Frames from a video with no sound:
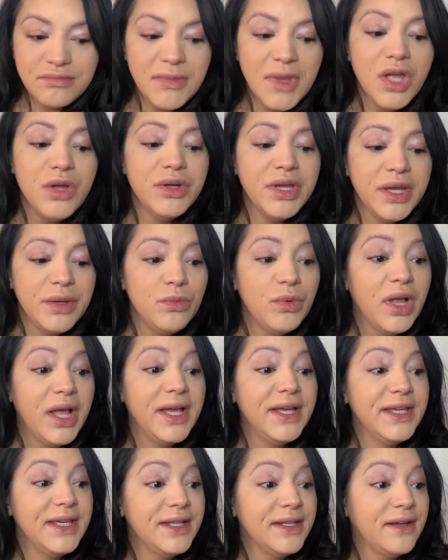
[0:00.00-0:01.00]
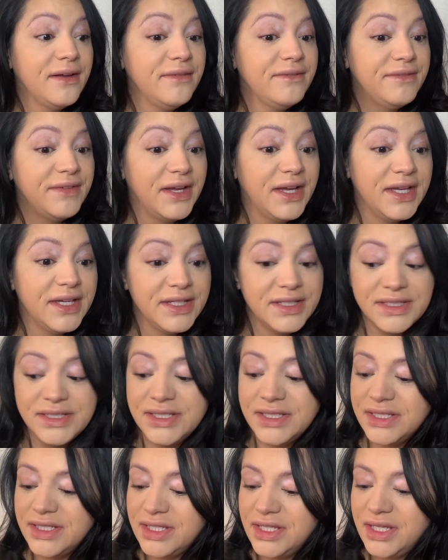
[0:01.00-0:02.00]
Okay, well, I cannot find
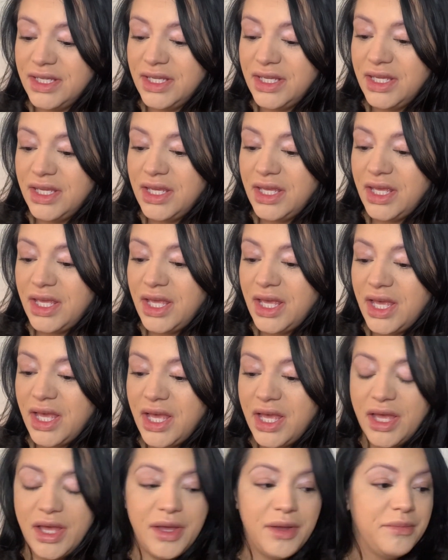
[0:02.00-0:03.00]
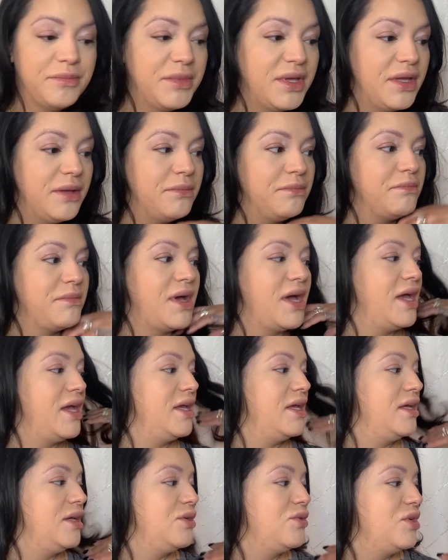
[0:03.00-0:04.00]

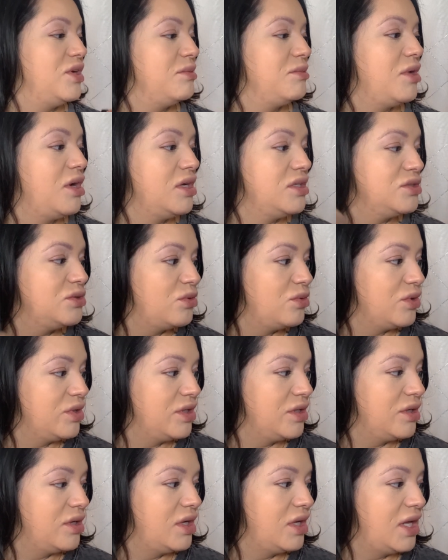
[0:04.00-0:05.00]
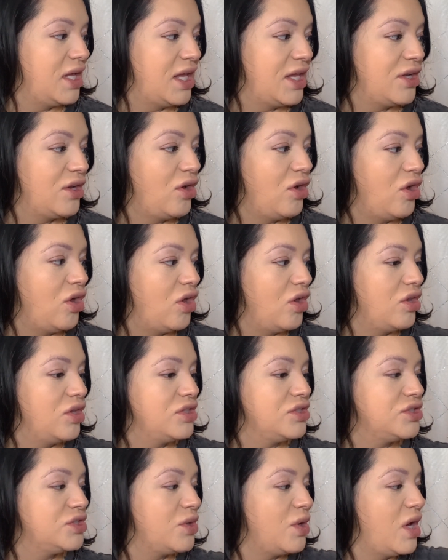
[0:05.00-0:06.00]
my cream contour at all,
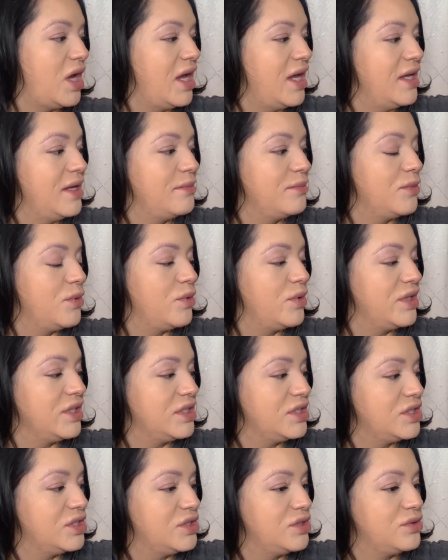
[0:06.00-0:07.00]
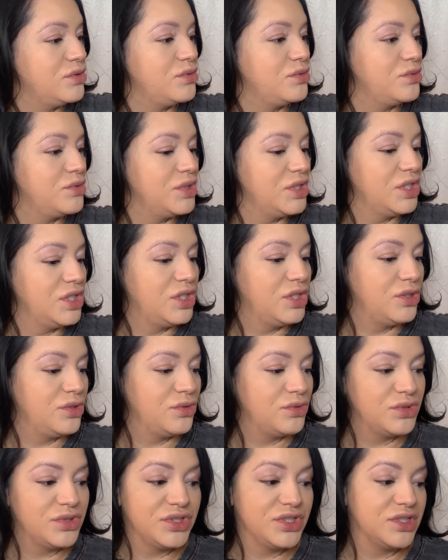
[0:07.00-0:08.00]
so I am going to
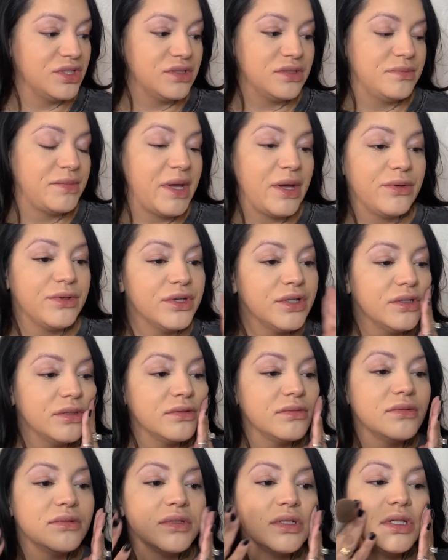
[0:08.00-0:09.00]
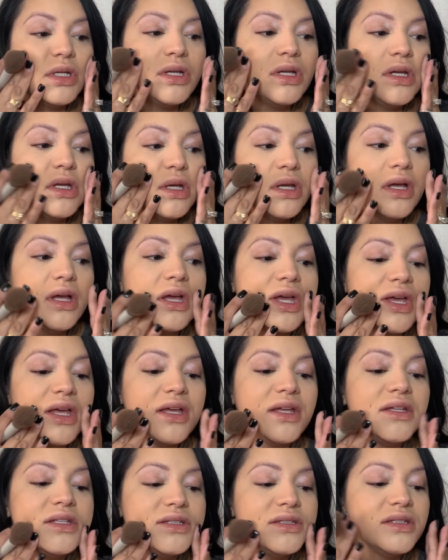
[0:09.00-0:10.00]
use just powder.
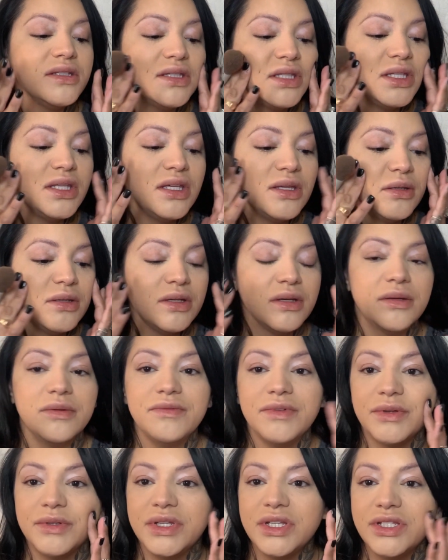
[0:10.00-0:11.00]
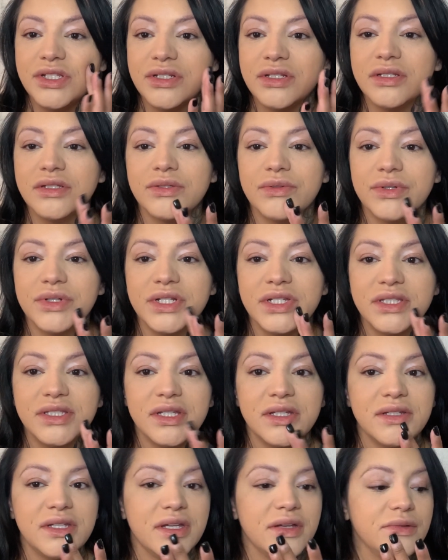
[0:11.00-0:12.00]
And the foundation has already
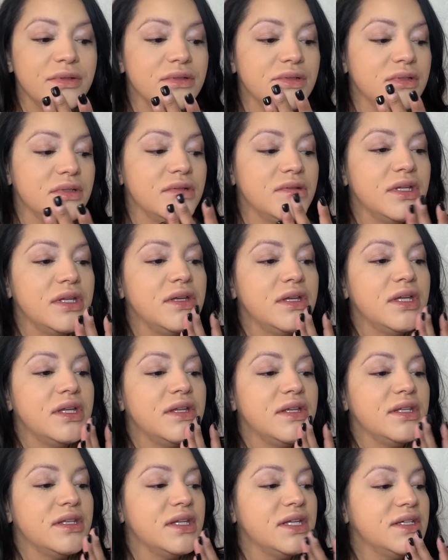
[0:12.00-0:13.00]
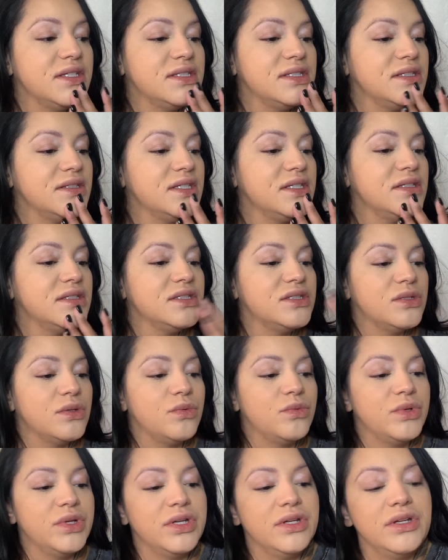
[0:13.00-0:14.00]
set down nicely, so
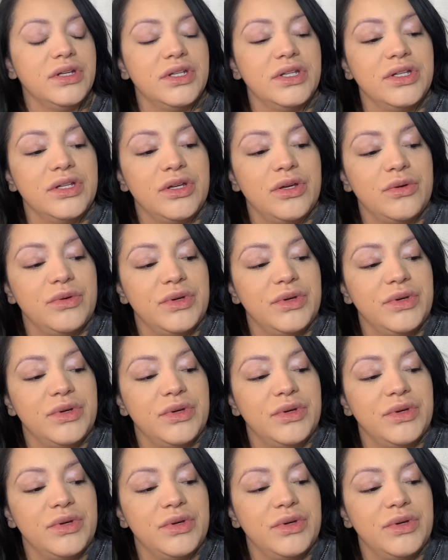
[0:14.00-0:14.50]
we are going to go